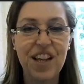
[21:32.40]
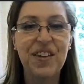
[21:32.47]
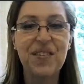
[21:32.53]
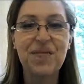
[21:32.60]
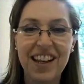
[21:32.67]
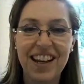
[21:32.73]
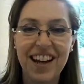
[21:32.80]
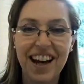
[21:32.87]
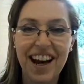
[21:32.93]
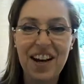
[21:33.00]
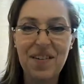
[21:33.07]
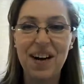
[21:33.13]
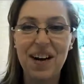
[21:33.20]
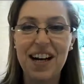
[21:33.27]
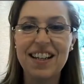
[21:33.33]
No,
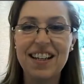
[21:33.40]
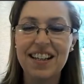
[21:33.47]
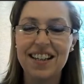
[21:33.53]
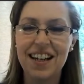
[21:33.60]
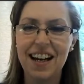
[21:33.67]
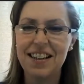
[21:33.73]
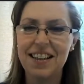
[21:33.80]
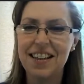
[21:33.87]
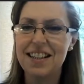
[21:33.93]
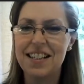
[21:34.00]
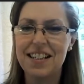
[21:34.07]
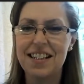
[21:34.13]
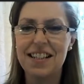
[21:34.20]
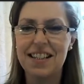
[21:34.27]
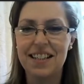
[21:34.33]
I think
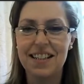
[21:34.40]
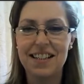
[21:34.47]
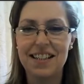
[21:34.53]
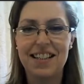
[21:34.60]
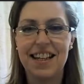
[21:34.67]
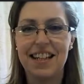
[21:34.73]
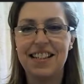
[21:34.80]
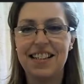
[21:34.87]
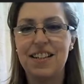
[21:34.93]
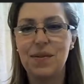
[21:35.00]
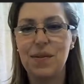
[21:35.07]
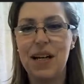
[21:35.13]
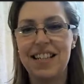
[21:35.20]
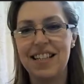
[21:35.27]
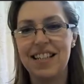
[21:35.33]
this is I don't know
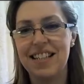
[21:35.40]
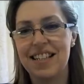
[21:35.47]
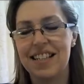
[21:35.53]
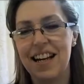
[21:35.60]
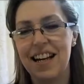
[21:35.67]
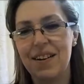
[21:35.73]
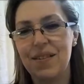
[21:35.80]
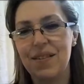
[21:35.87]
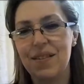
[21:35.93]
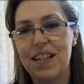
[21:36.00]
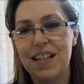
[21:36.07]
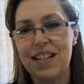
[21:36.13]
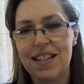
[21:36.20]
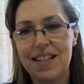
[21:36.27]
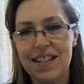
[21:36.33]
where these
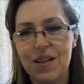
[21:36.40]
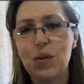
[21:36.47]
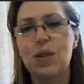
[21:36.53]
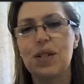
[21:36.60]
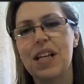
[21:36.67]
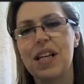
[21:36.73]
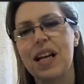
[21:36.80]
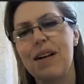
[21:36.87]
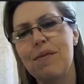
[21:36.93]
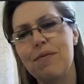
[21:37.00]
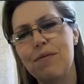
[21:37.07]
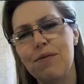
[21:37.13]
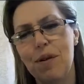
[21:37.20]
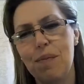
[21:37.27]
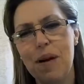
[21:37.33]
thoughts
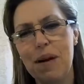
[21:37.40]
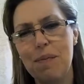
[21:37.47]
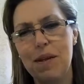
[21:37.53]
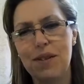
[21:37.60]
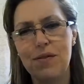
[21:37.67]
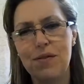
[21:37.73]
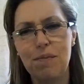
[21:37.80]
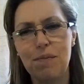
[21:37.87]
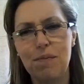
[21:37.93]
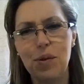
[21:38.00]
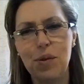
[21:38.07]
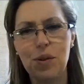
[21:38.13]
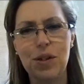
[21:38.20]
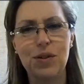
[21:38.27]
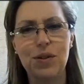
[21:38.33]
come from. Maybe it's from
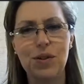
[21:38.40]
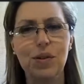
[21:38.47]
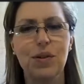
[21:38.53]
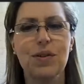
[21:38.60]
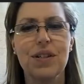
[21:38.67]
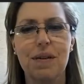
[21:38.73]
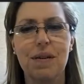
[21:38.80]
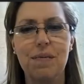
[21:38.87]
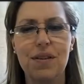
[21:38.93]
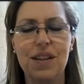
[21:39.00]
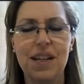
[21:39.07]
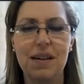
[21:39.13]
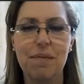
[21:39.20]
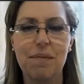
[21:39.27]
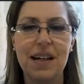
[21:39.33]
boarding school or
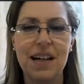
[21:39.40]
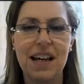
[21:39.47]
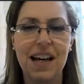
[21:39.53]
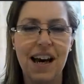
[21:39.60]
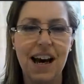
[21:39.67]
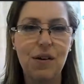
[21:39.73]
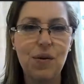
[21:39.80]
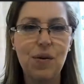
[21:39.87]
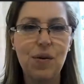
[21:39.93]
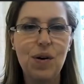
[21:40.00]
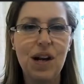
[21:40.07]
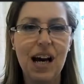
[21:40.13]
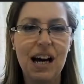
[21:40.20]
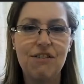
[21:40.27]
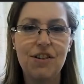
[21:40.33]
something. But
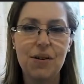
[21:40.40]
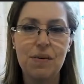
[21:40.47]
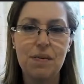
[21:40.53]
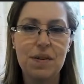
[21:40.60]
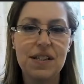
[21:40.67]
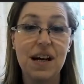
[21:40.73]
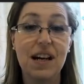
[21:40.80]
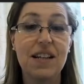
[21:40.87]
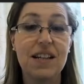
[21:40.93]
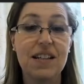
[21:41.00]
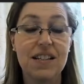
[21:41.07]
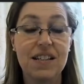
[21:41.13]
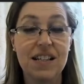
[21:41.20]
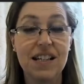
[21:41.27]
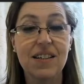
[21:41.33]
all our rooms
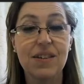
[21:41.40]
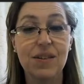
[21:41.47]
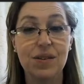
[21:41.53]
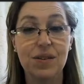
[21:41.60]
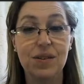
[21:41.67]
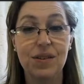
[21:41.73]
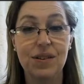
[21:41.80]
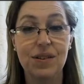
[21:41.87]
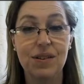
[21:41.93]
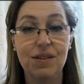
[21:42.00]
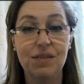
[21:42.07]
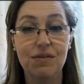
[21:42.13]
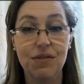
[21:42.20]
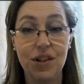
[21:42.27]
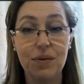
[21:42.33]
are single
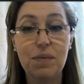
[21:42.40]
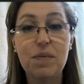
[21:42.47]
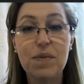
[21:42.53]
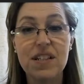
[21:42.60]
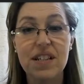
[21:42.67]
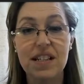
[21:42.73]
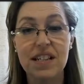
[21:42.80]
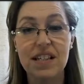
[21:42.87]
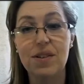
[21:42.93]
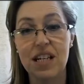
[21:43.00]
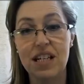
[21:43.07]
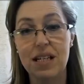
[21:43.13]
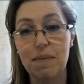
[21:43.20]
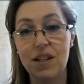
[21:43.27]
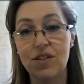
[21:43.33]
rooms, single
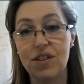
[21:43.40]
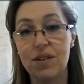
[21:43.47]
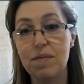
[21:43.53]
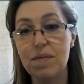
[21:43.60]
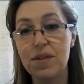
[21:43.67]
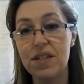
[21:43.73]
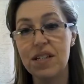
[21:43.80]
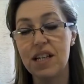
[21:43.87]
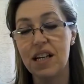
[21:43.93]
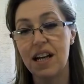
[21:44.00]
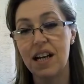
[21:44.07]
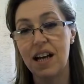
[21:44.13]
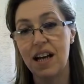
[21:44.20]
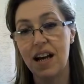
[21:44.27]
study bedrooms.